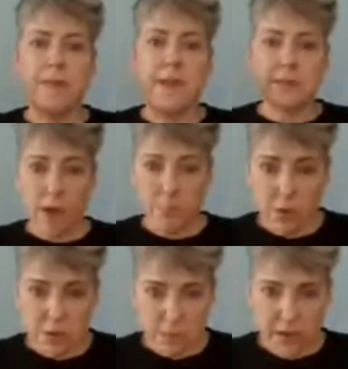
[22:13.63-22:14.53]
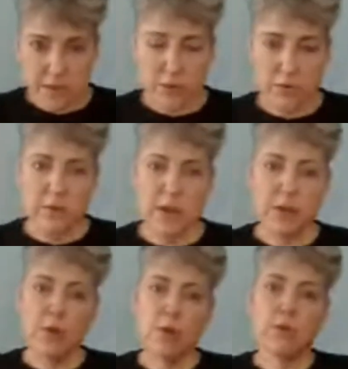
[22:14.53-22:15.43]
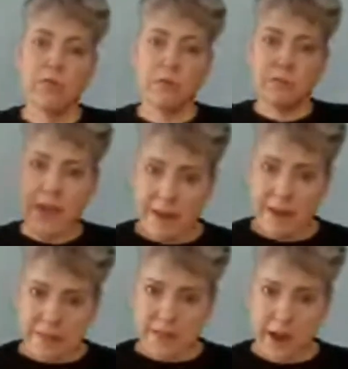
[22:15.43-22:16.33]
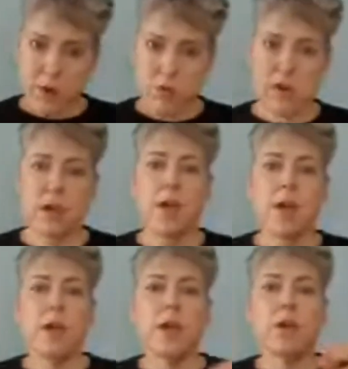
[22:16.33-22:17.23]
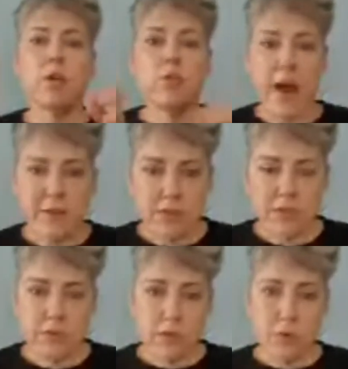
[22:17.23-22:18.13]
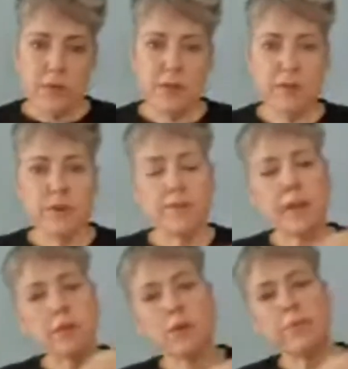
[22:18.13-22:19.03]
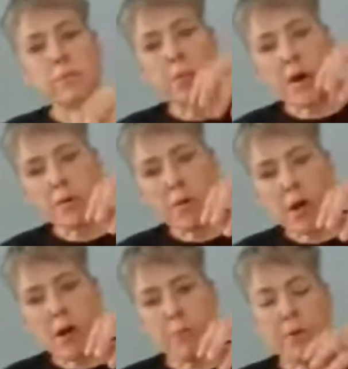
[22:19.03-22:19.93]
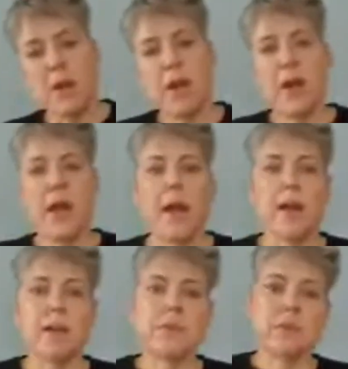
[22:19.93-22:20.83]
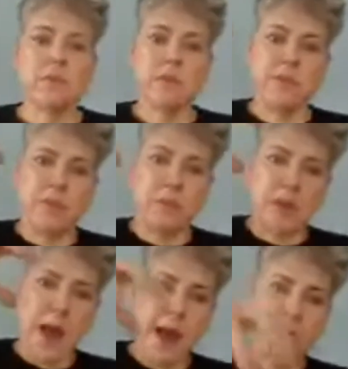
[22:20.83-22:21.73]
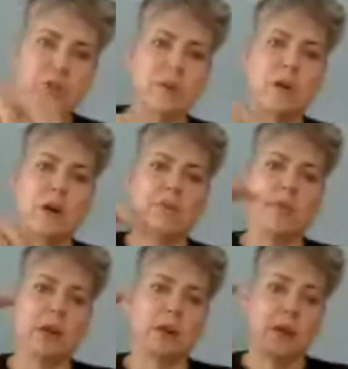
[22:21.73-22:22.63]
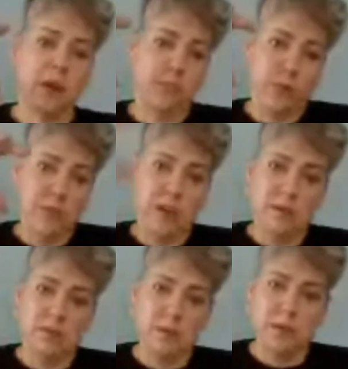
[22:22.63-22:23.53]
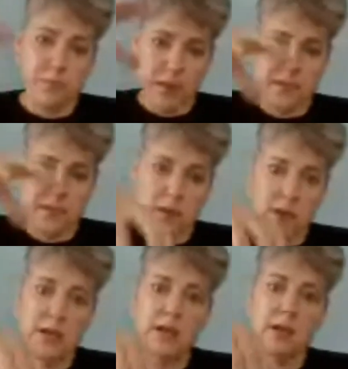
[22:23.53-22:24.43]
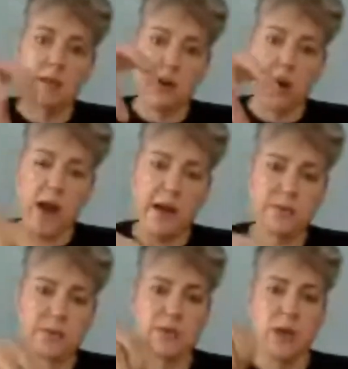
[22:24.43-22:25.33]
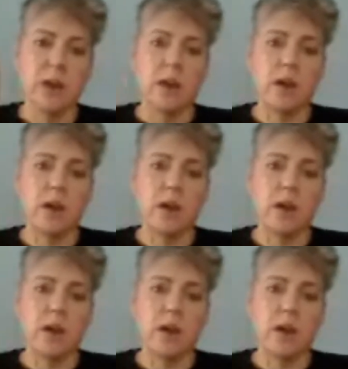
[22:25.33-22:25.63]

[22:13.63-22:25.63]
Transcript: And that's how most plants grow. They grow from the ends out grasses are totally different. They grow from the bottom up. And the action of a, a ruminant, like a bison, eating the grass